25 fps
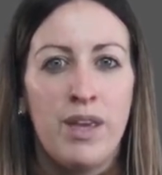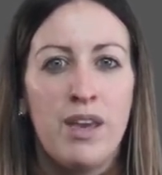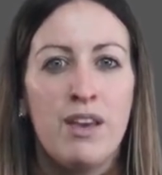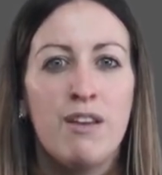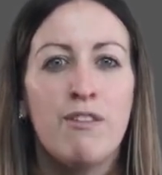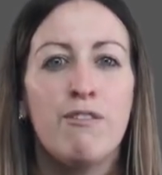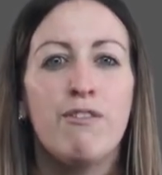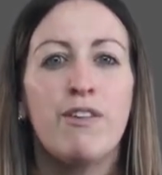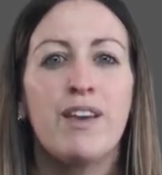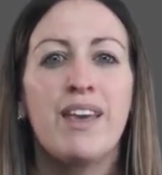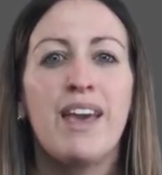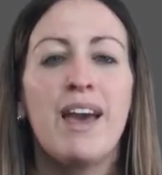
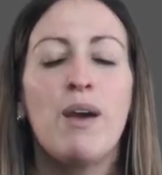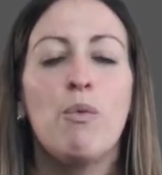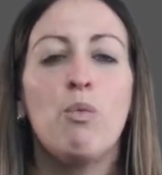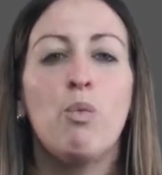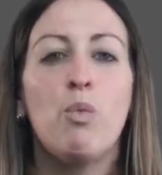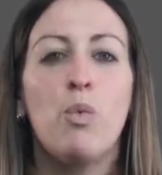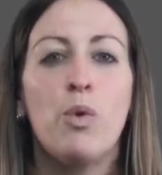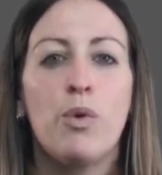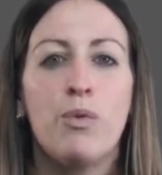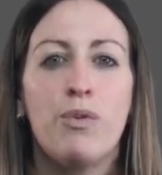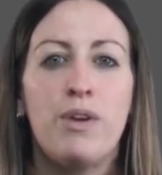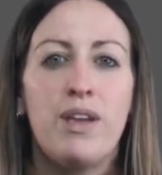Forget
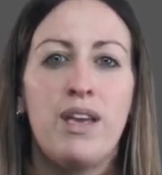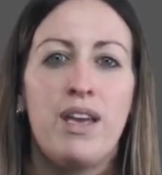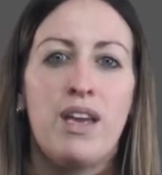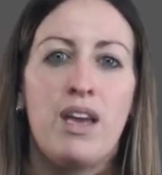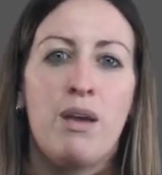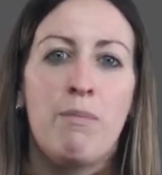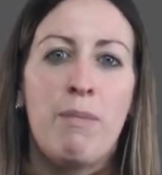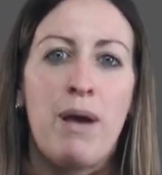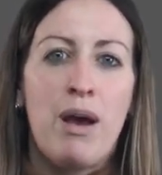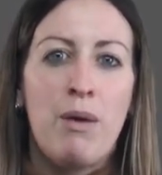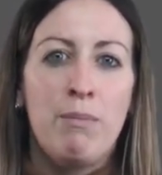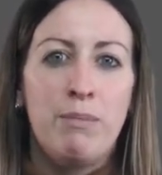worrying
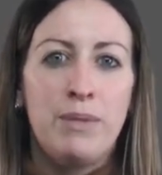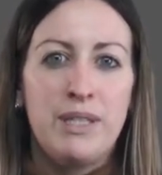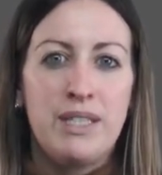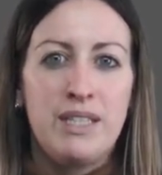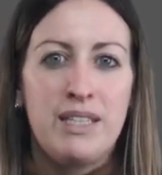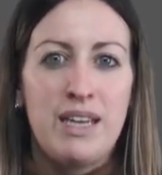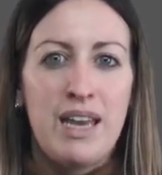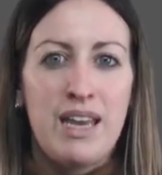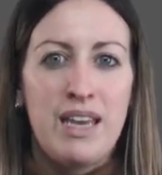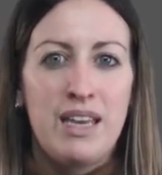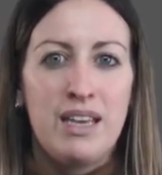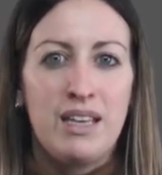about
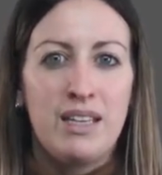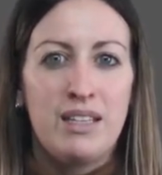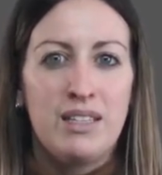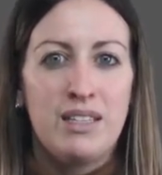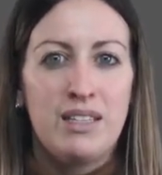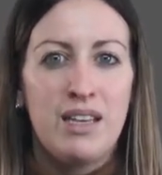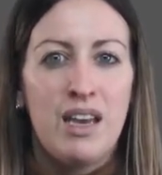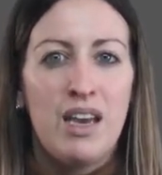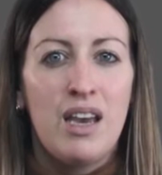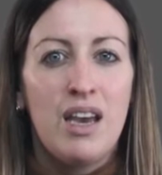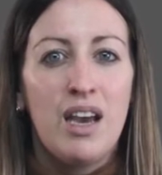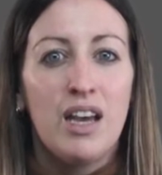mistakes
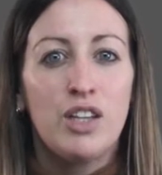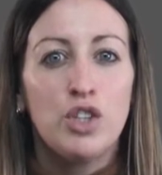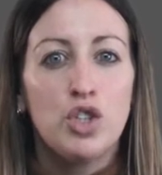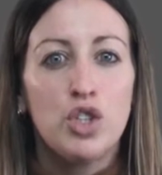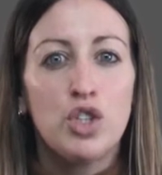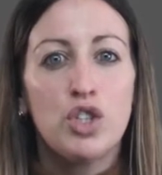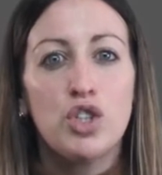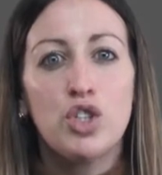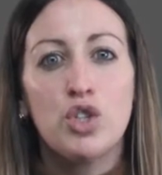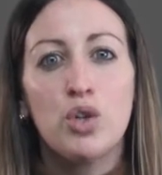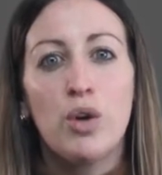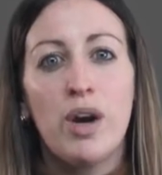and
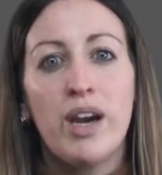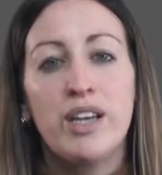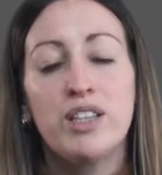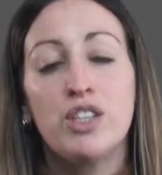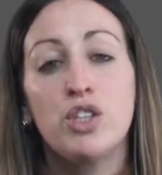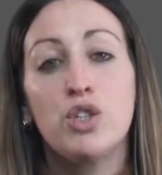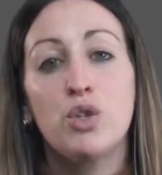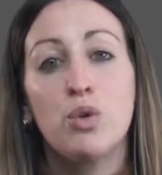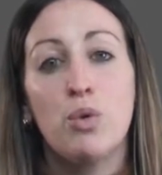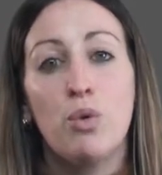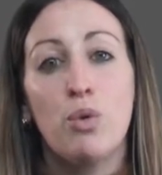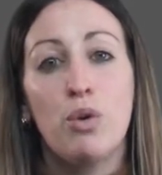just try to
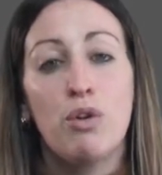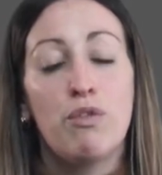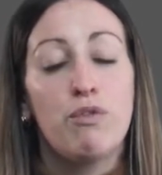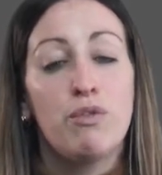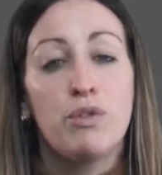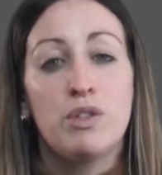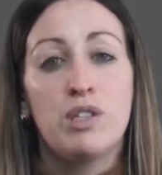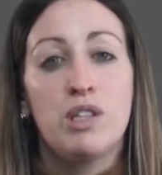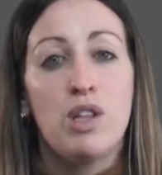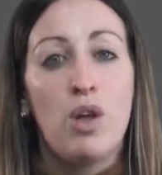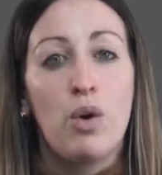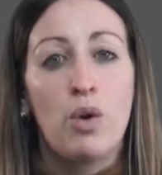talk for
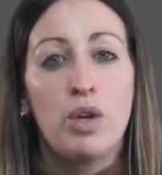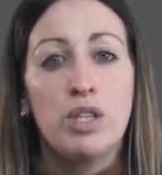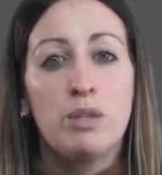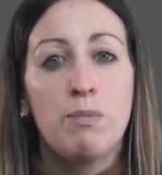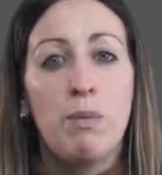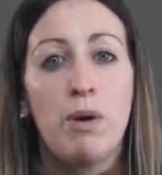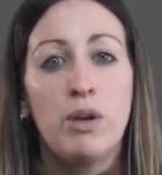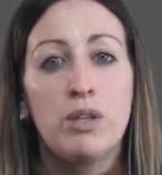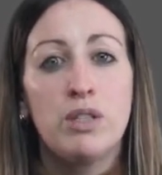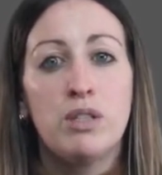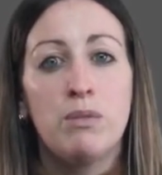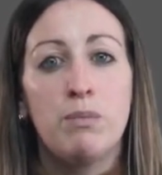as long as
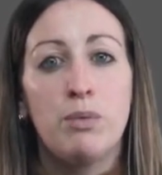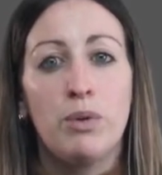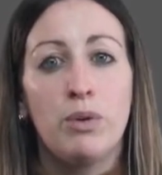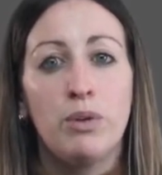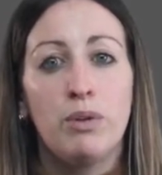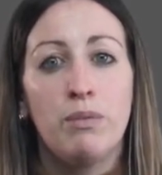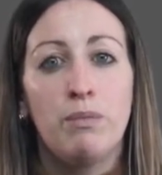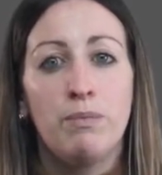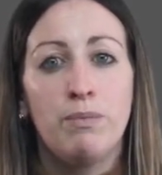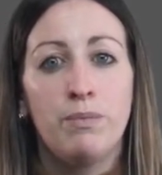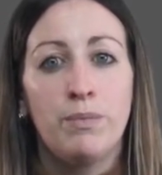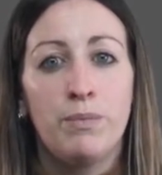
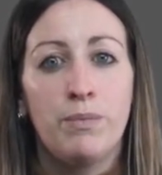possible.